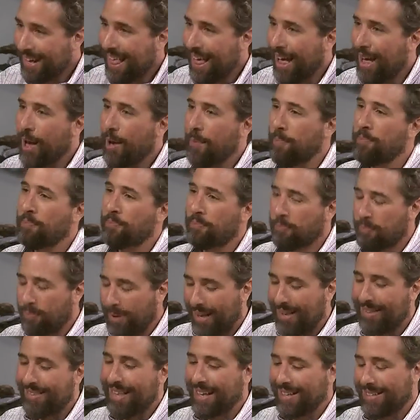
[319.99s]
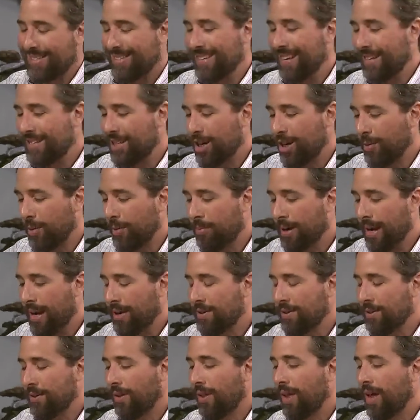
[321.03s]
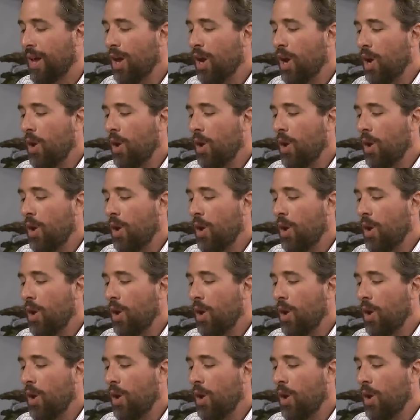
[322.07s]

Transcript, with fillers: Mm-hmm. Um, but that's not terribly practical.